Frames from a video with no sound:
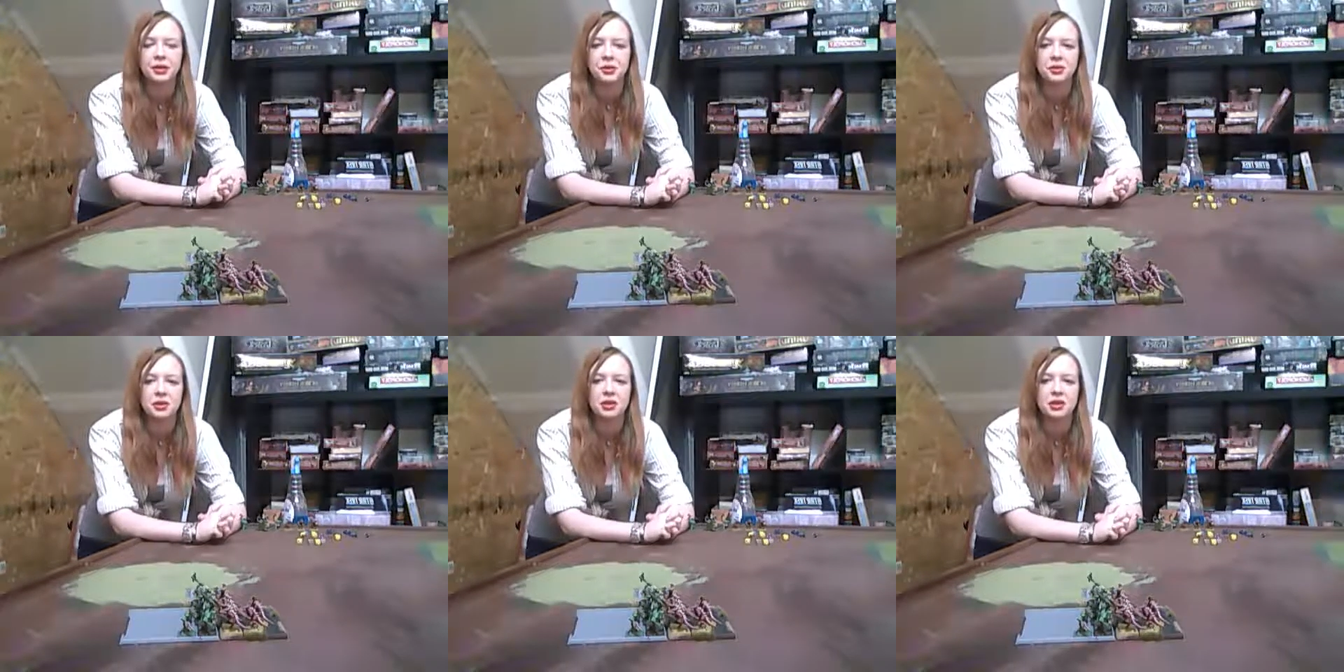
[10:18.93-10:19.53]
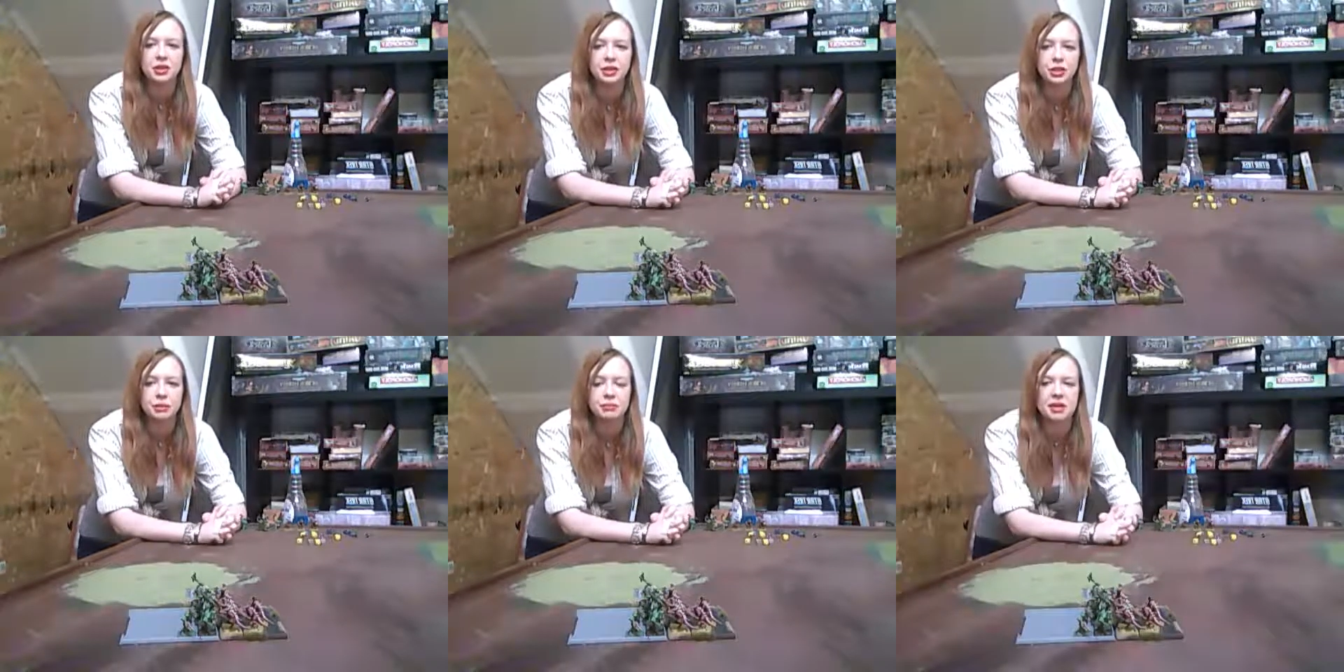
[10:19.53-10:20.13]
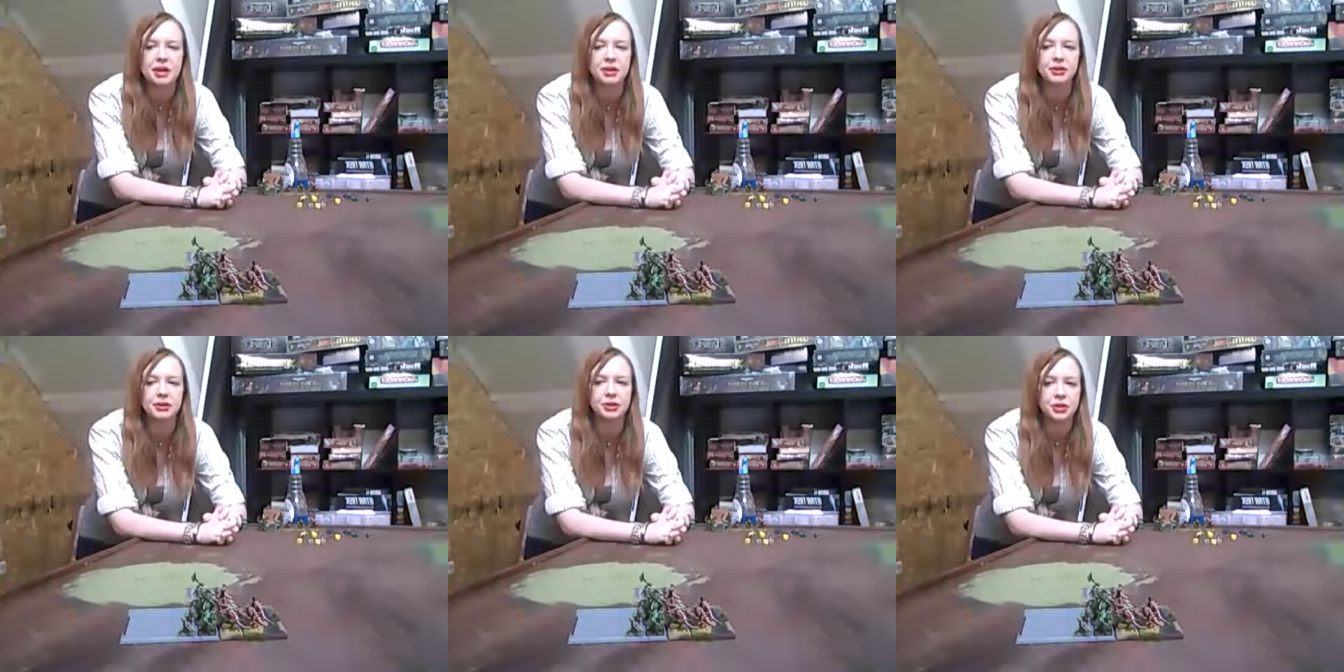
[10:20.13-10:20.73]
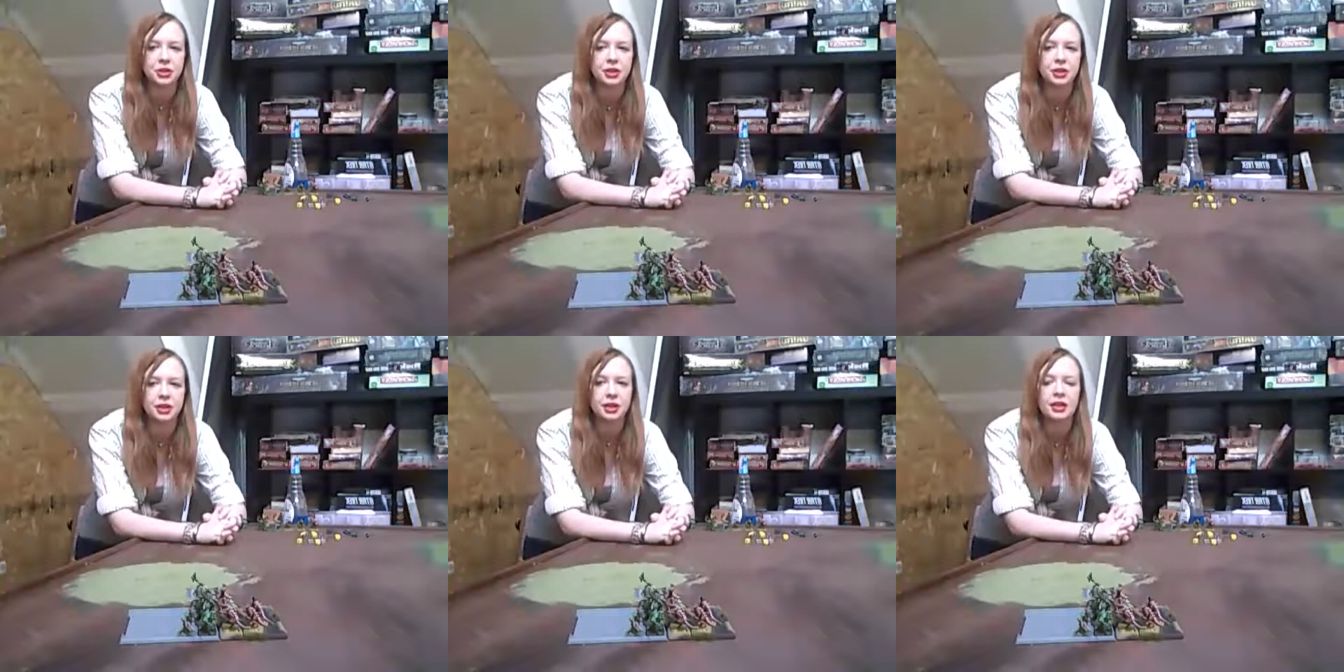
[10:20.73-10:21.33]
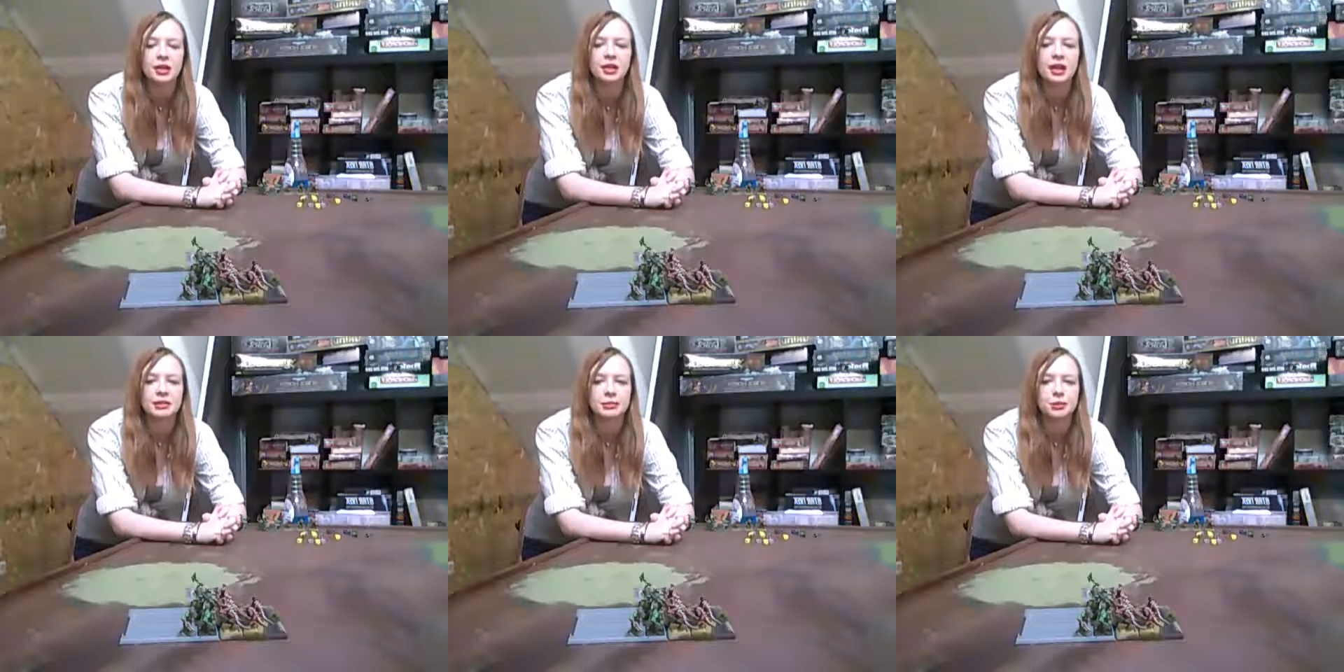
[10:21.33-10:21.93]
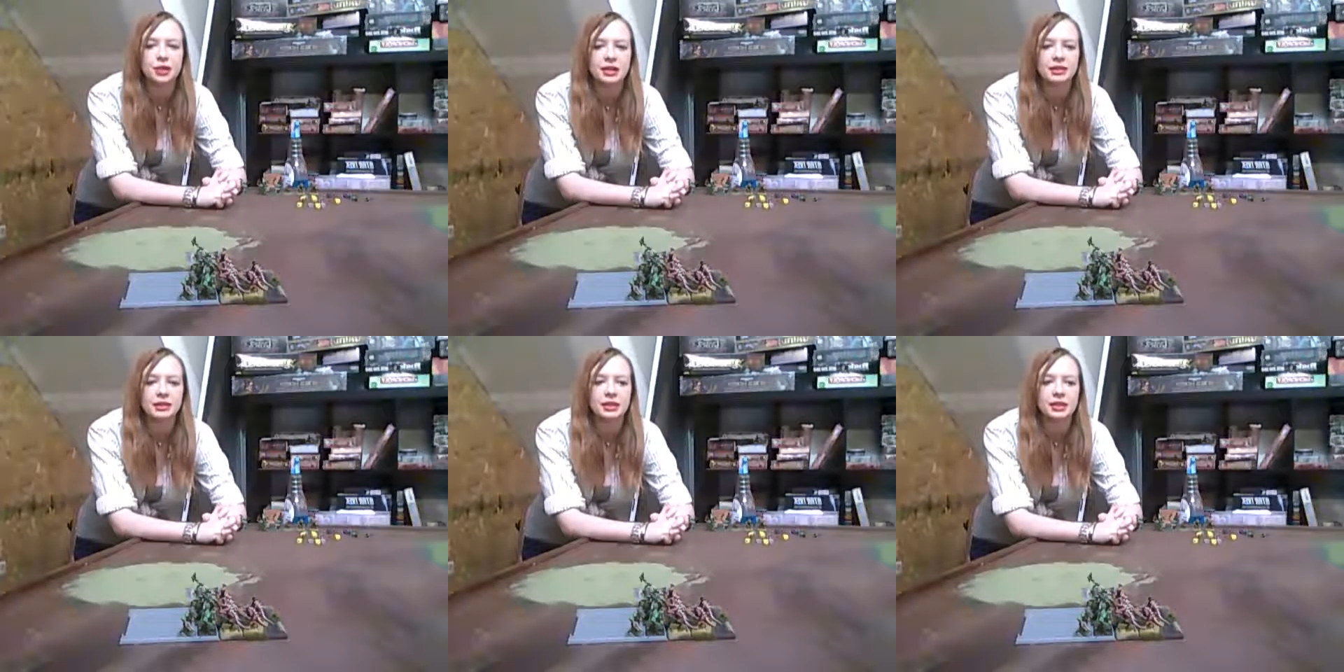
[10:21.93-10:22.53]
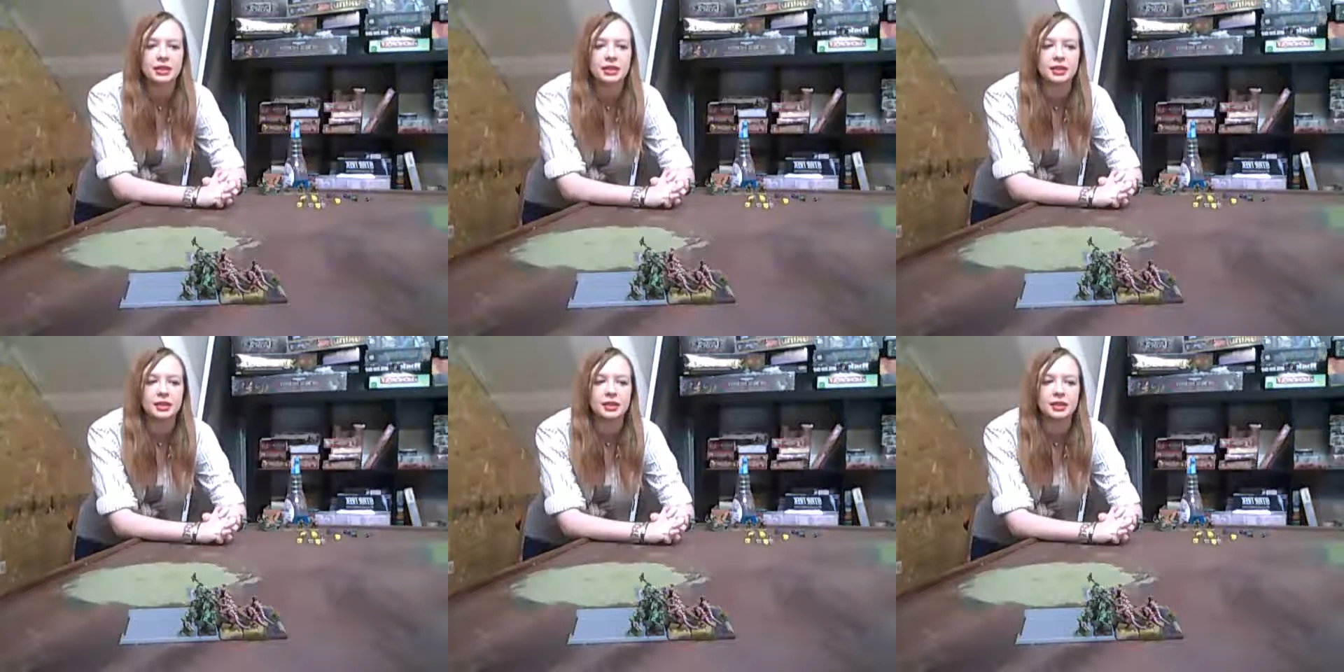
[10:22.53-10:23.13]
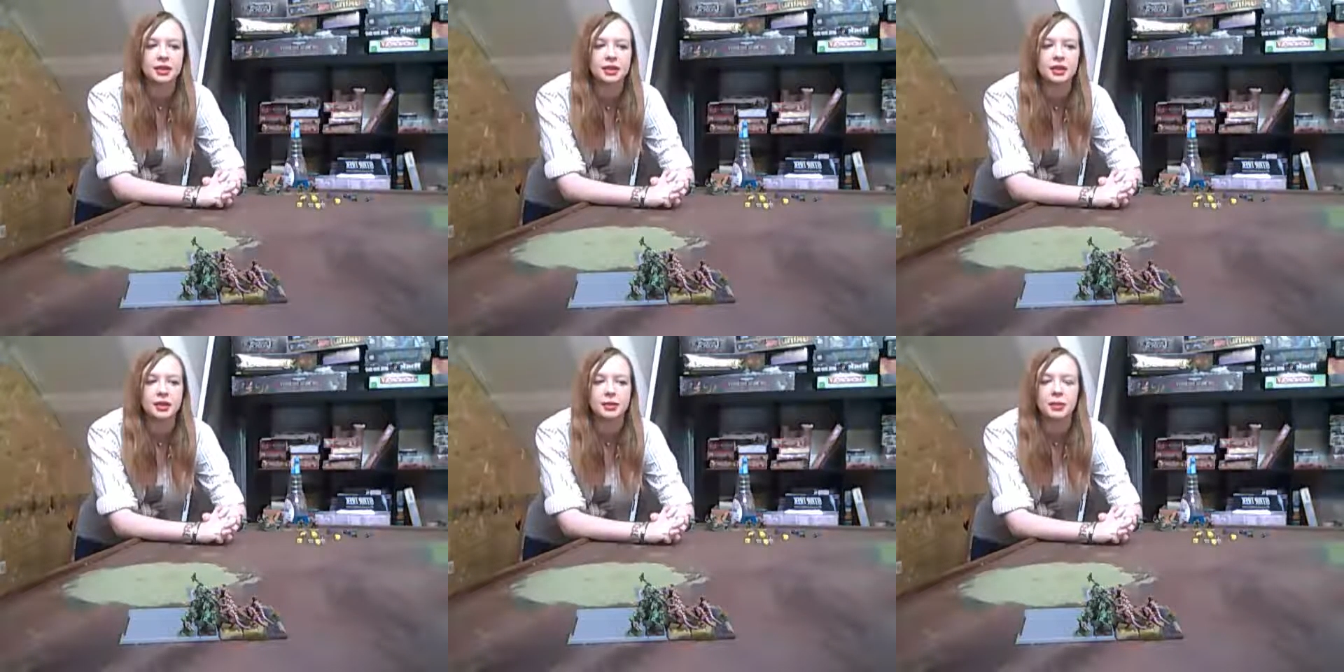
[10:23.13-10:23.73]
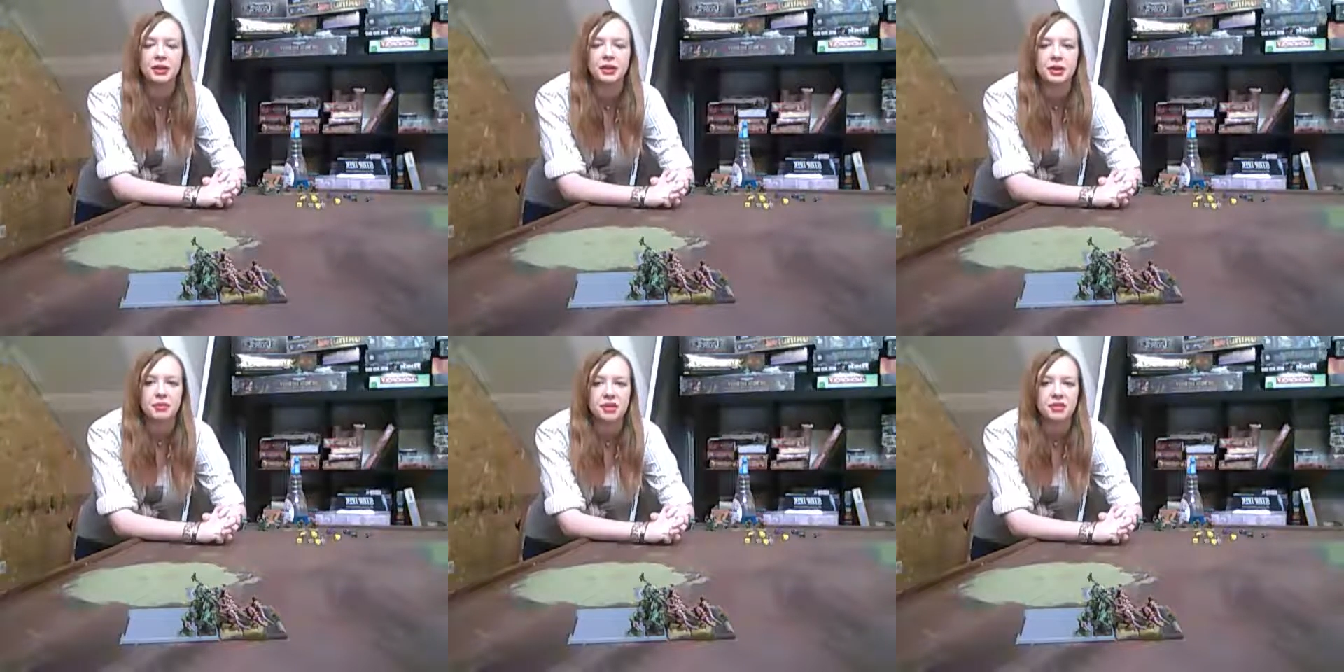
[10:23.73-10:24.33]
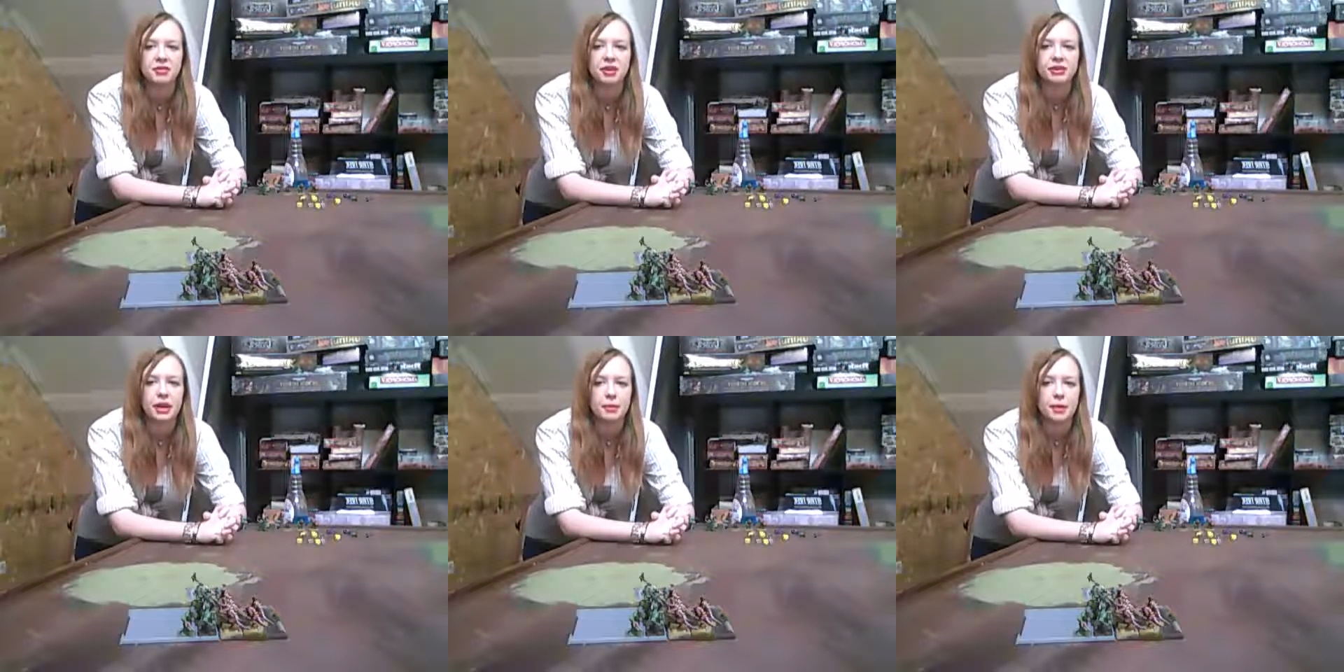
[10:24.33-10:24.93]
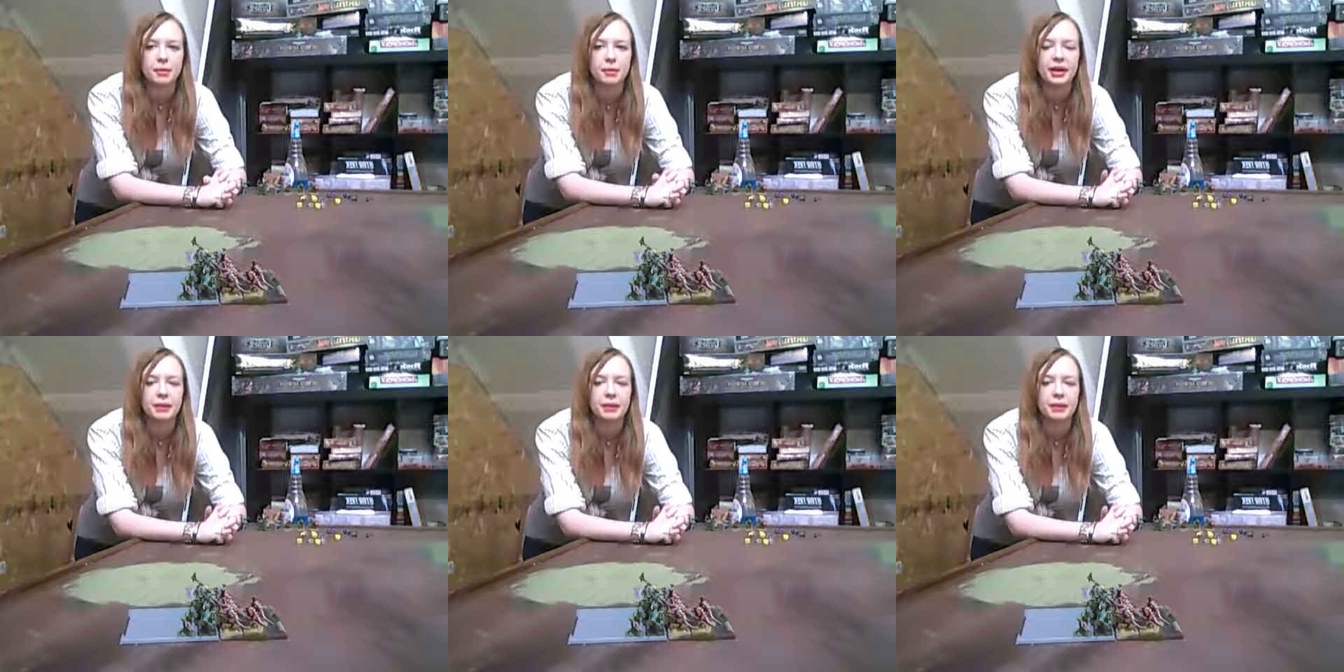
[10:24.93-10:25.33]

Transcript: using the leadership stat on their chart and subtracting by the number they've lost combat by.